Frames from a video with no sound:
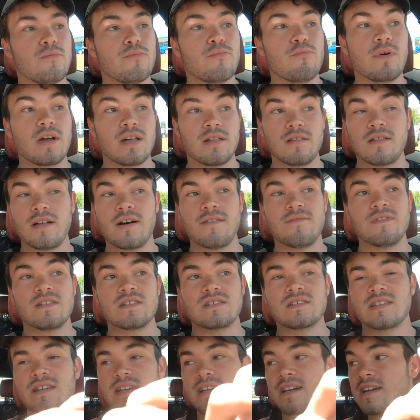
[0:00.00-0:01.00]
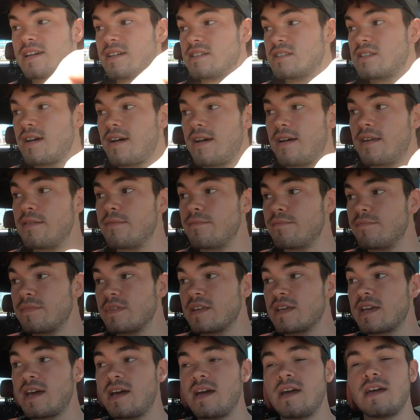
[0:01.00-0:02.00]
we love this thing a ton.
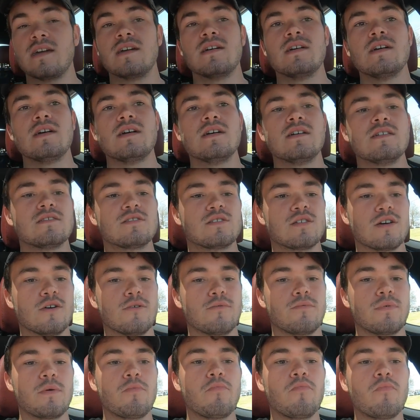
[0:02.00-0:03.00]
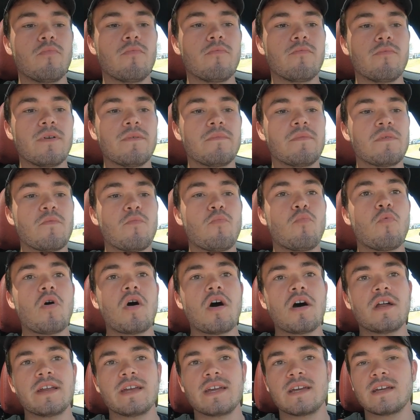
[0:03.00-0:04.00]
Okay, so we've been
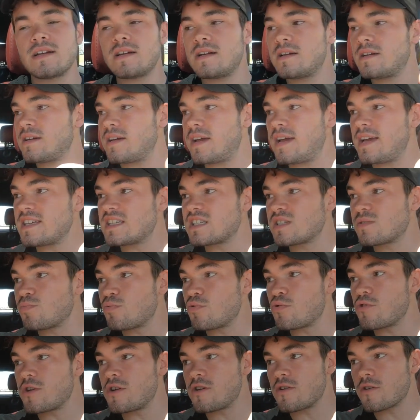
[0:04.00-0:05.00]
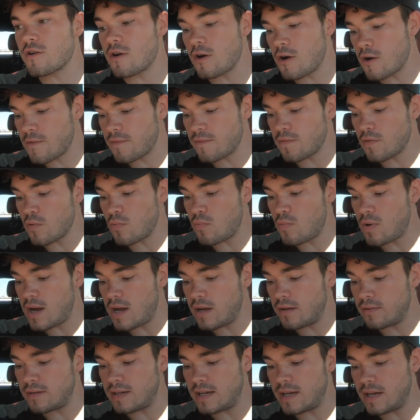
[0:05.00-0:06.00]
wanting a sportier car for a
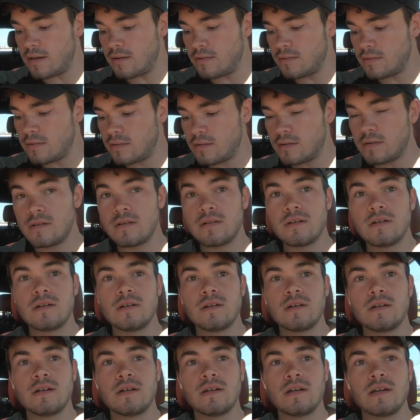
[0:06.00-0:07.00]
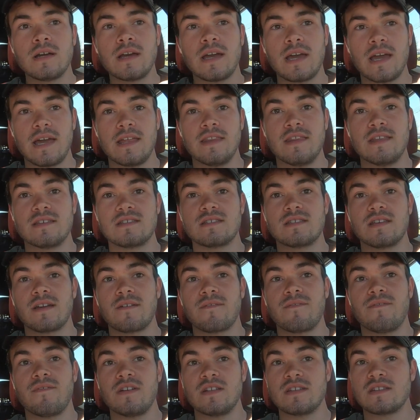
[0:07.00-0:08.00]
while now, and this
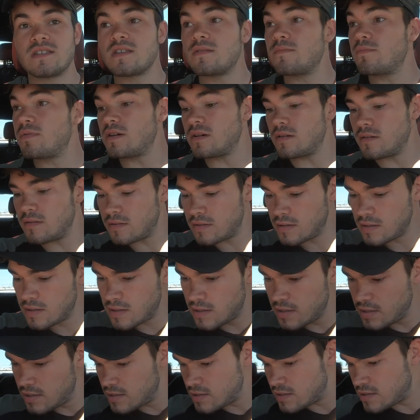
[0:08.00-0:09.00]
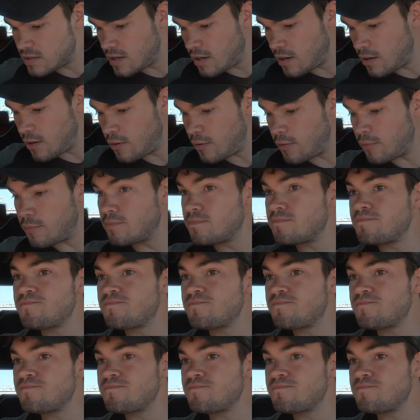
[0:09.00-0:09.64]
thing fits the bill. So